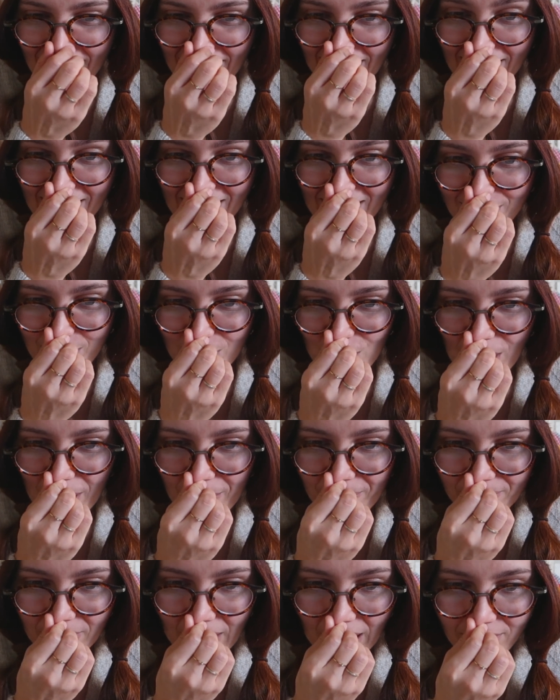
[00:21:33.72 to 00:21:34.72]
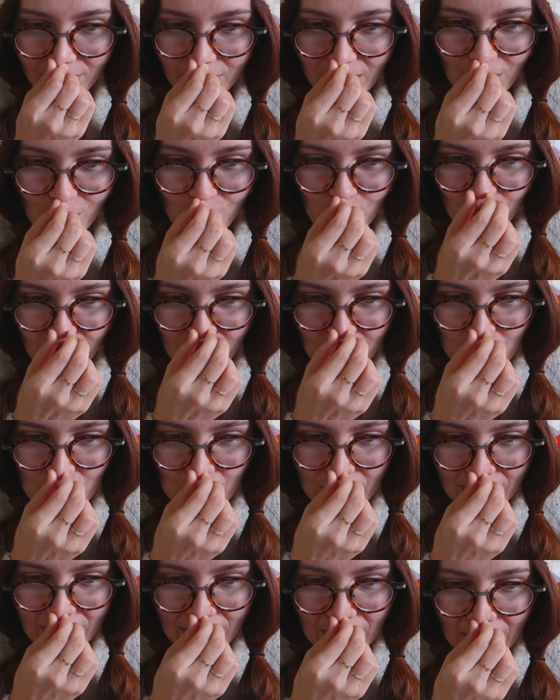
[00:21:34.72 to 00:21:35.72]
But yeah, really enjoy this
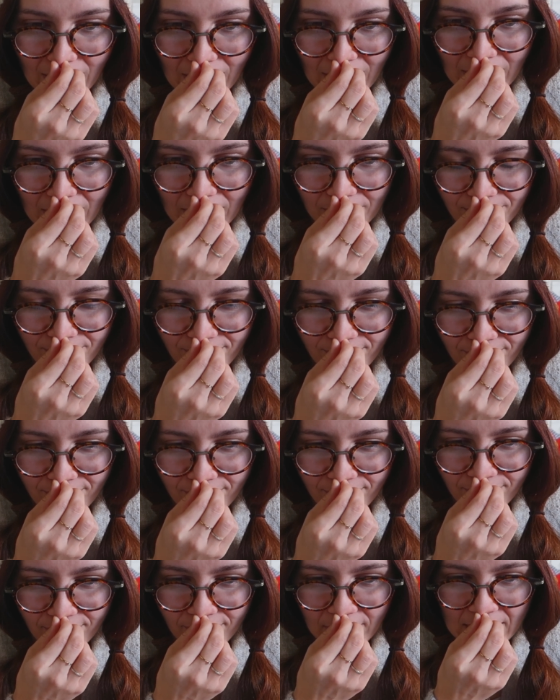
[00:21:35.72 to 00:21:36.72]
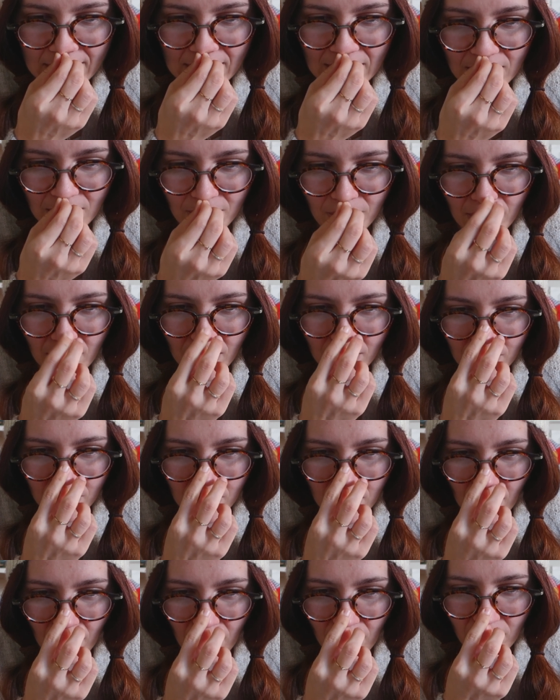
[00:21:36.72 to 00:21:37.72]
one. It says
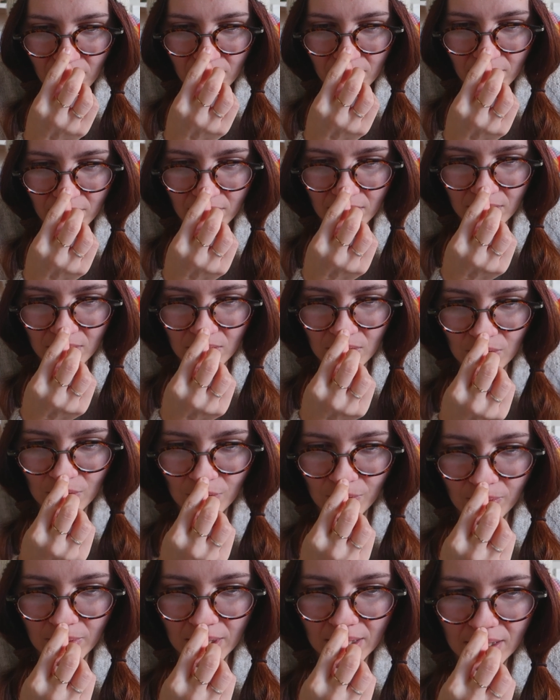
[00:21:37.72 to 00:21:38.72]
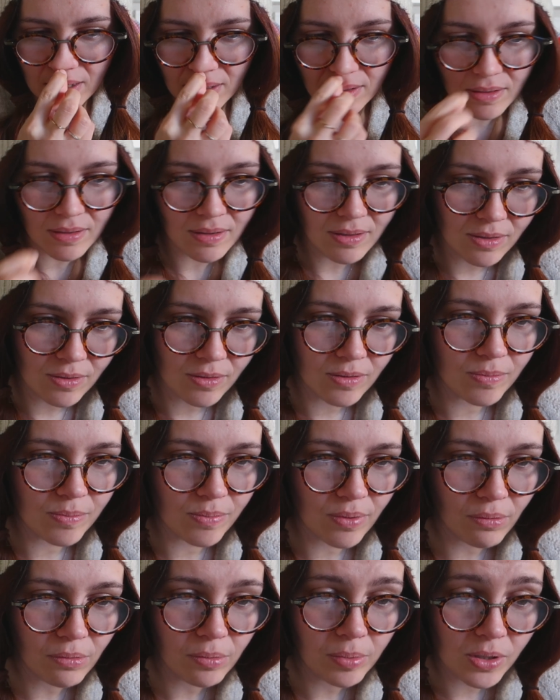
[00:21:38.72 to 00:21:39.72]
332 meters, so
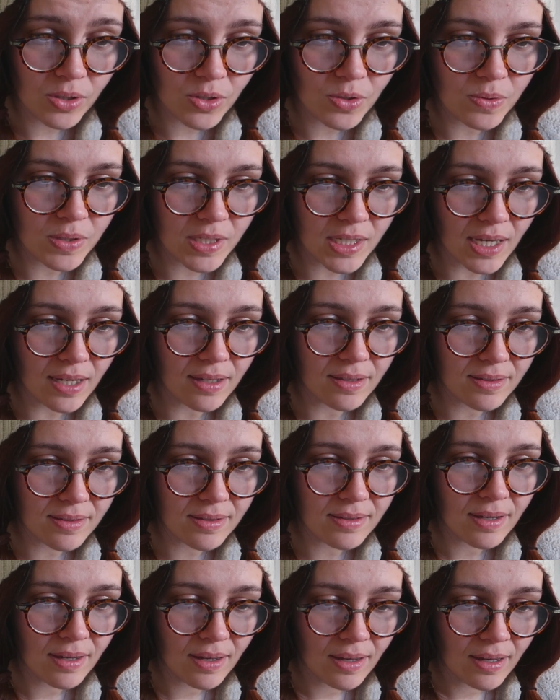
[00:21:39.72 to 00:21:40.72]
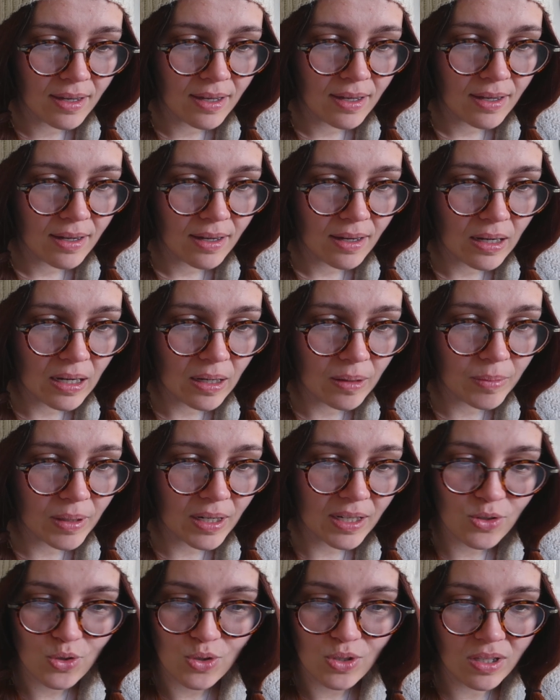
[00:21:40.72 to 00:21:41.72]
probably 2 skeins. But
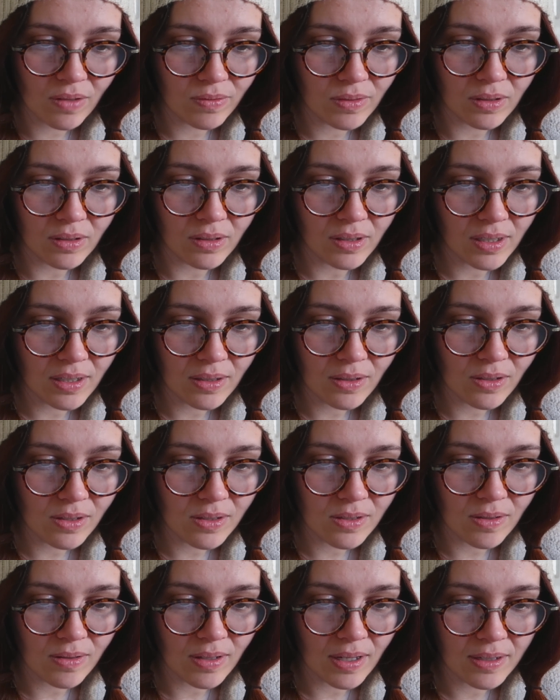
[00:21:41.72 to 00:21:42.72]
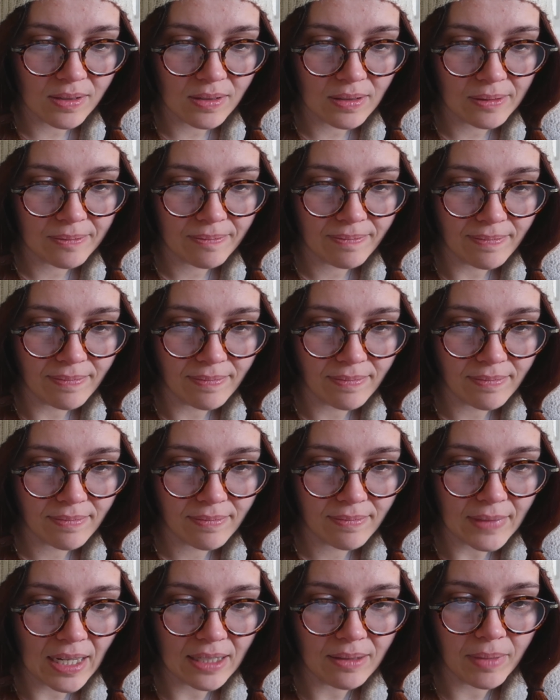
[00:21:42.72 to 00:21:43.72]
I just love the look. It looks so nice.
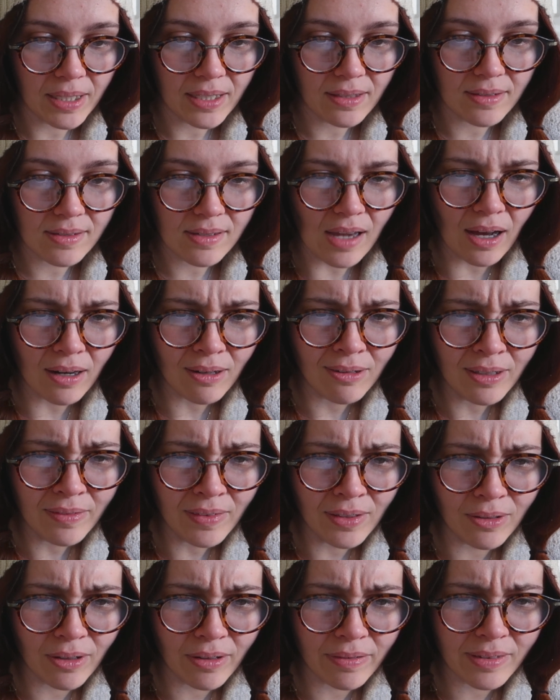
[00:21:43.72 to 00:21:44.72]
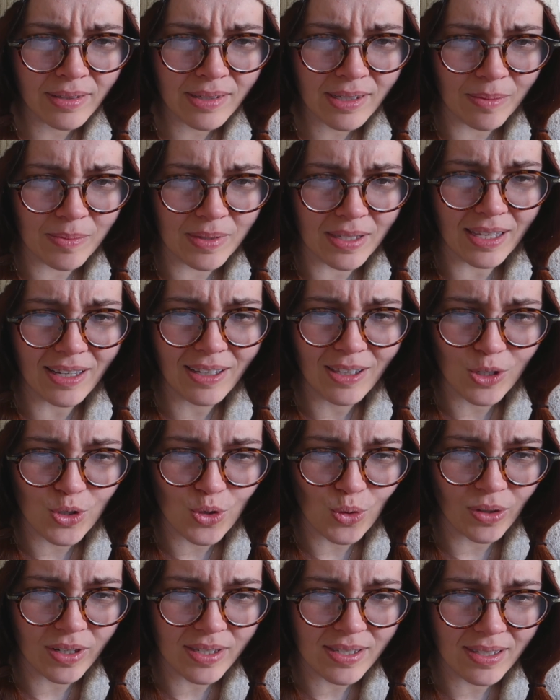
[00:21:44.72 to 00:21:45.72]
I'd make this. I don't even know if this comes in English,
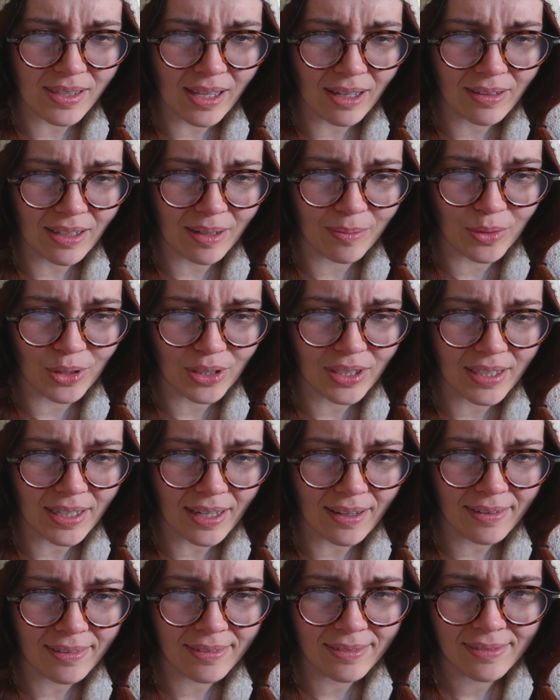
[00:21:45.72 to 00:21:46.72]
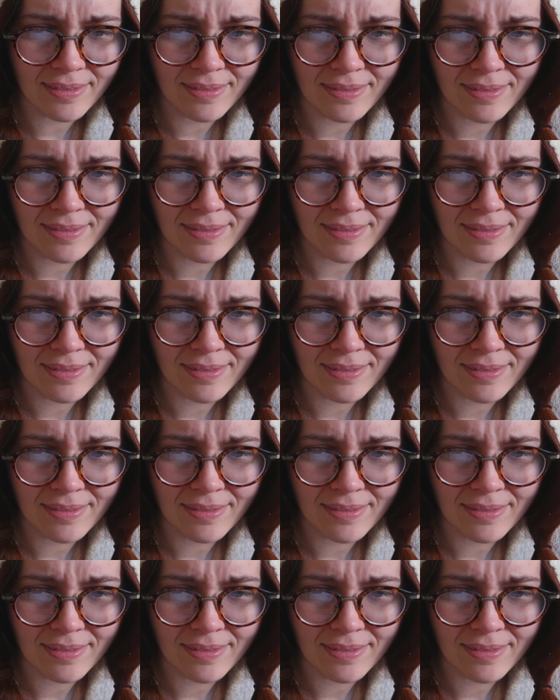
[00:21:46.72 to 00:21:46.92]
honestly, now that I'm looking at it.